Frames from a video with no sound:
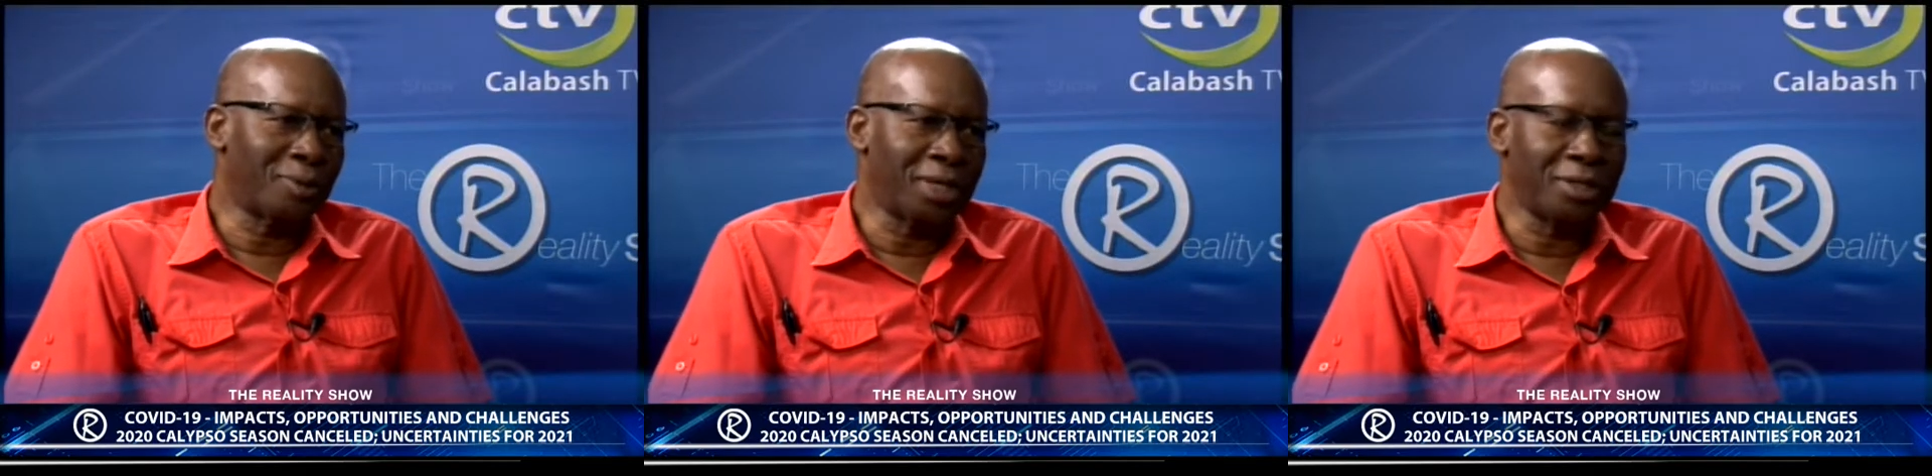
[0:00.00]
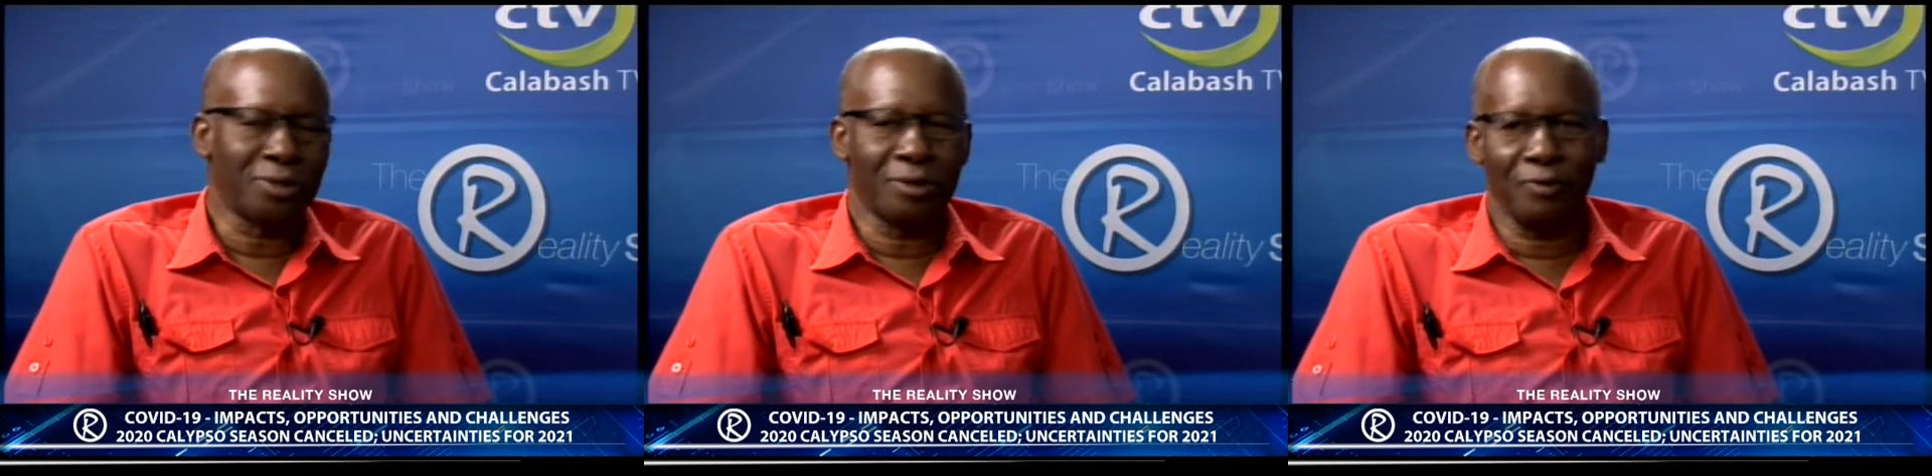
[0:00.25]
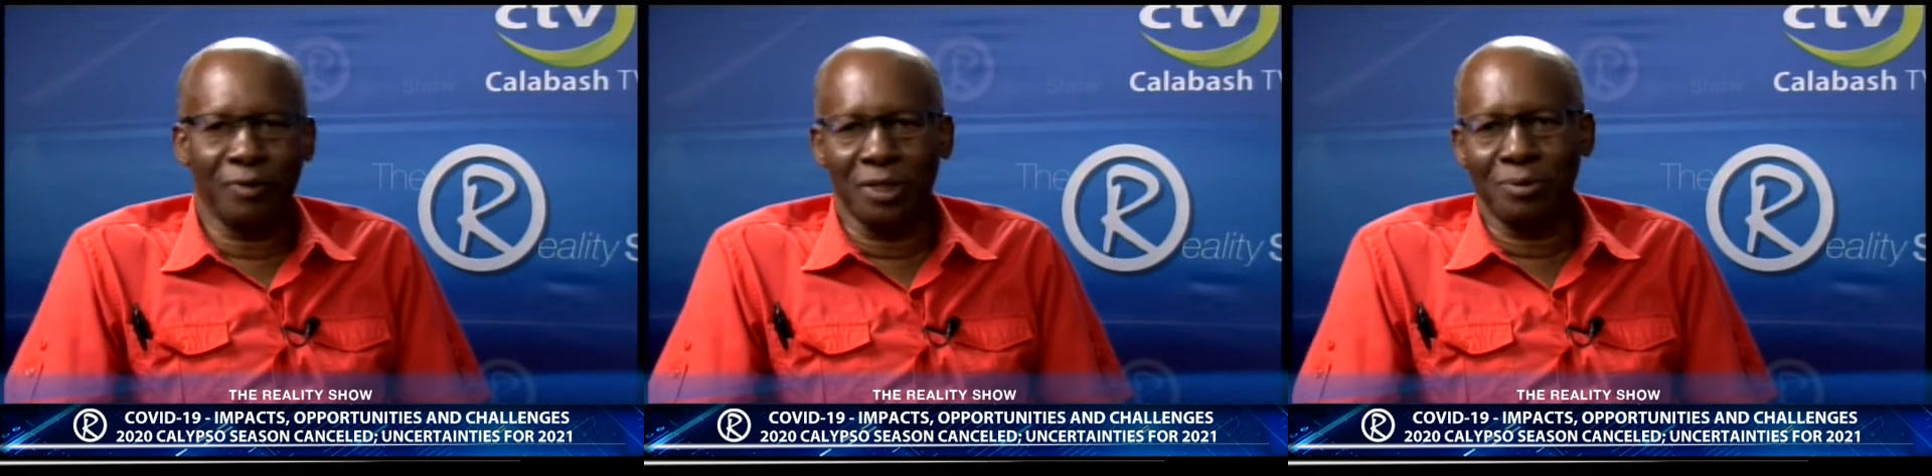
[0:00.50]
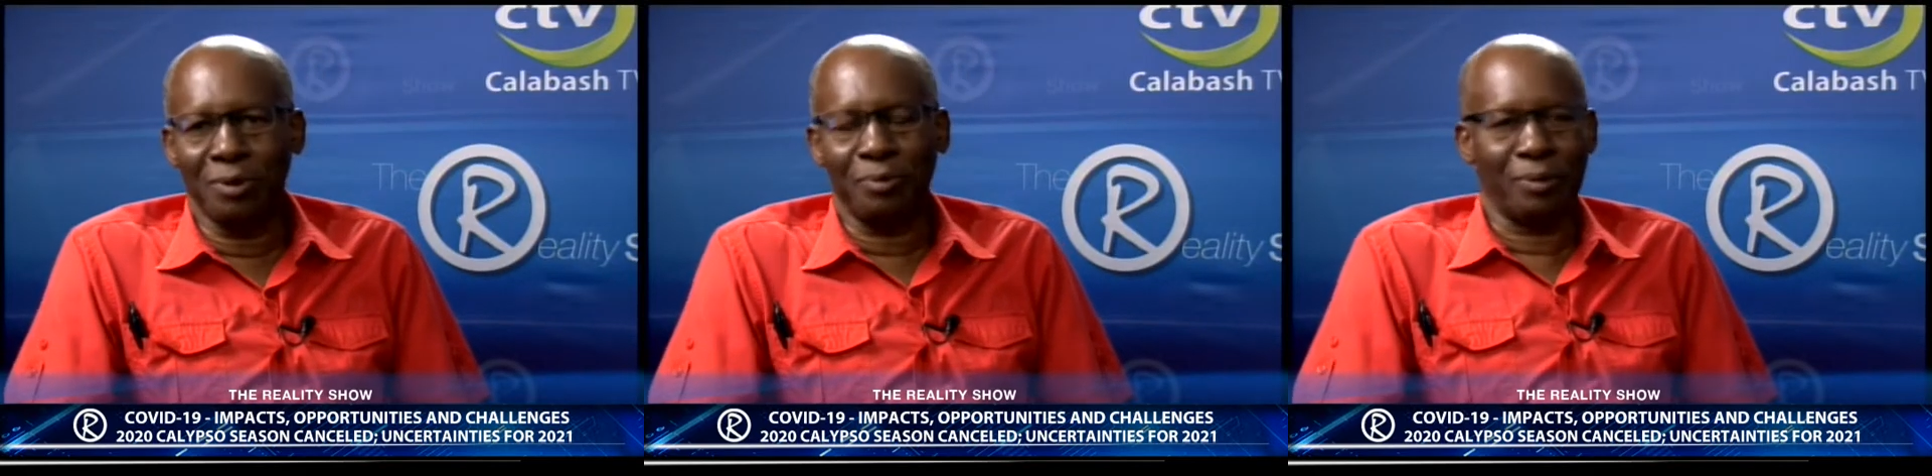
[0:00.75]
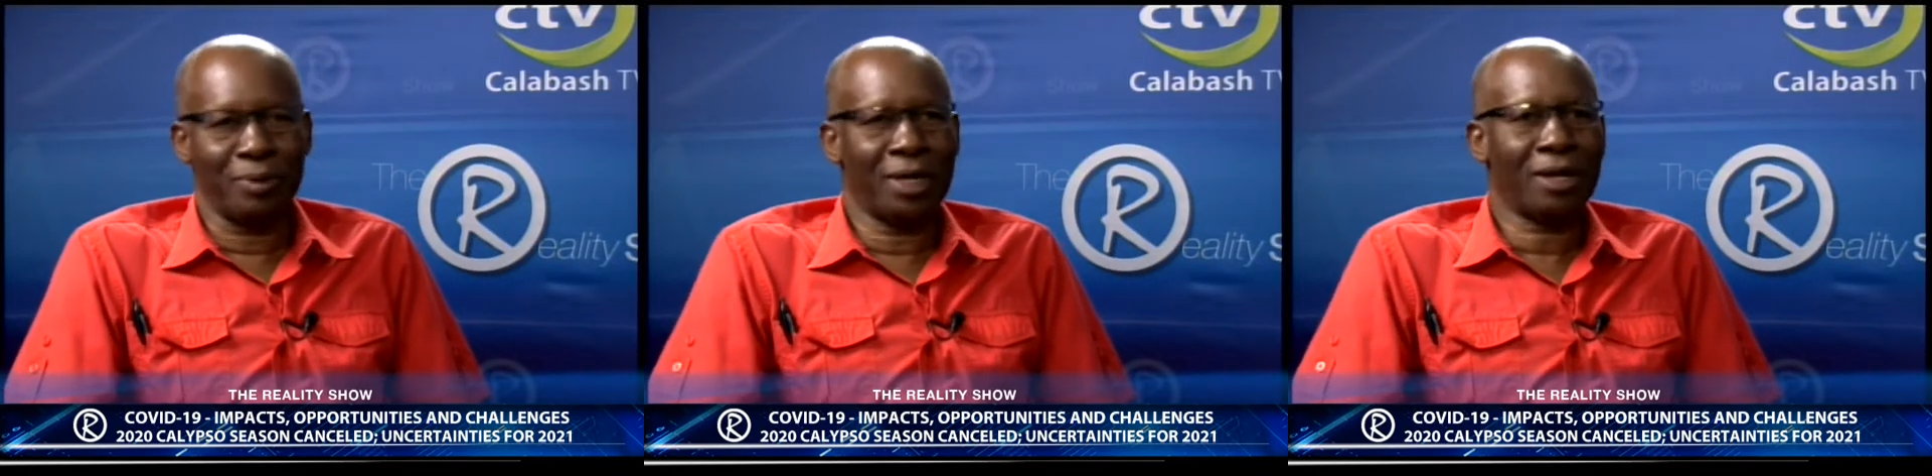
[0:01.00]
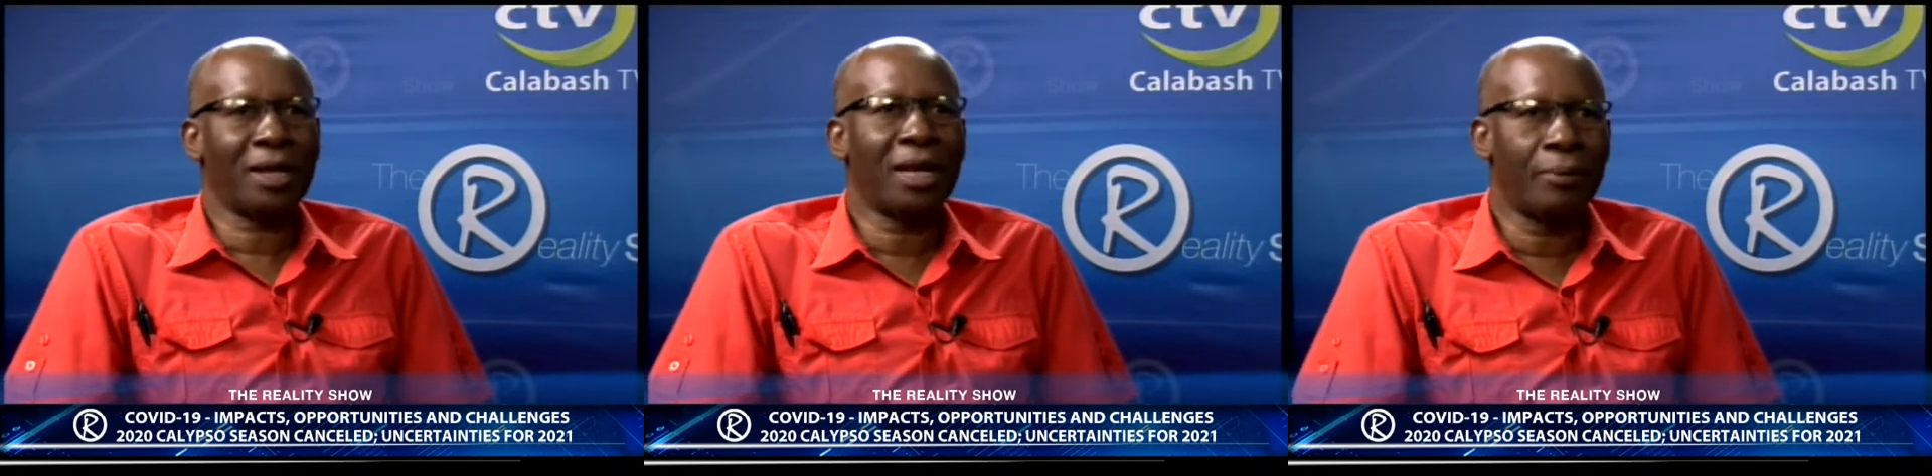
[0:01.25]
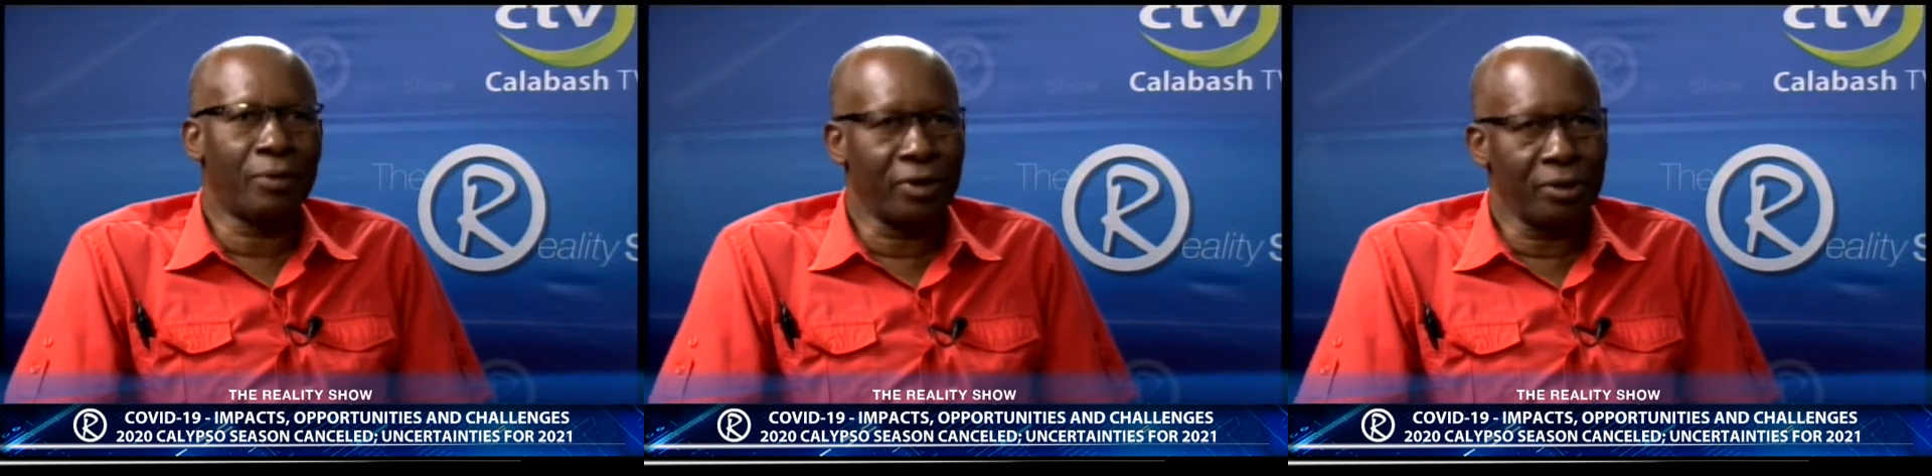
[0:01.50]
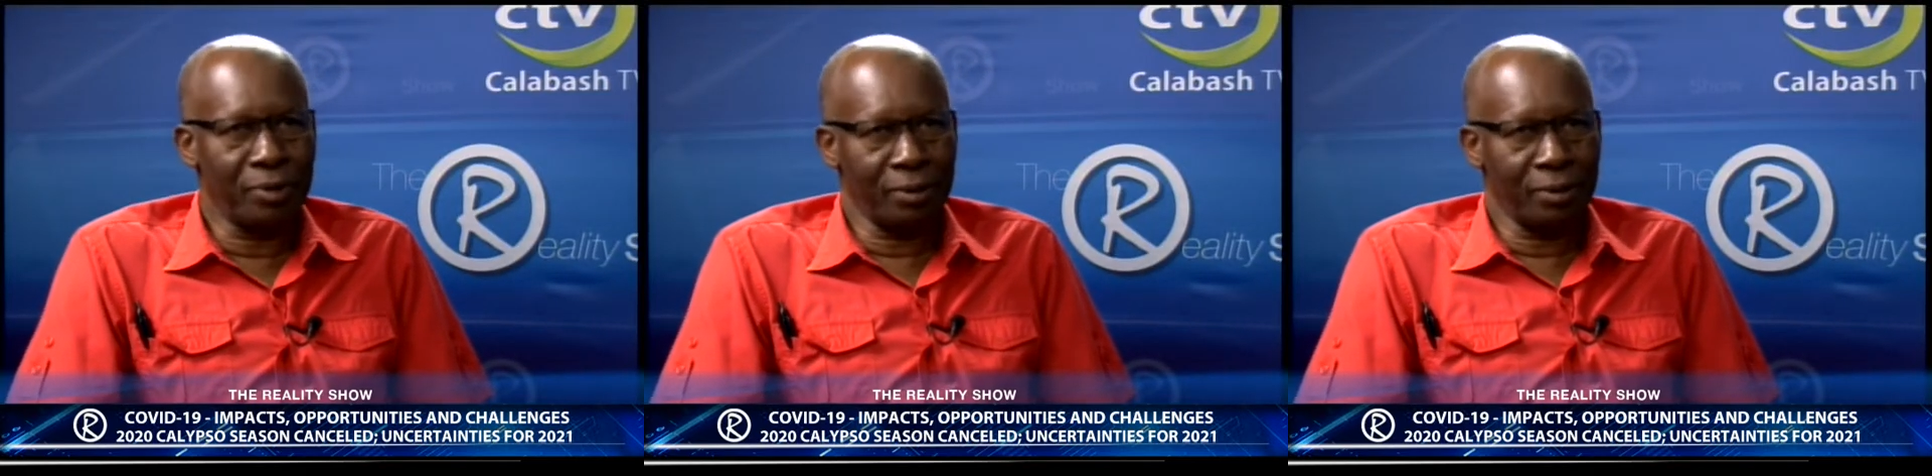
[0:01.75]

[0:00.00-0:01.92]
whether it's on Facebook, people are clamoring,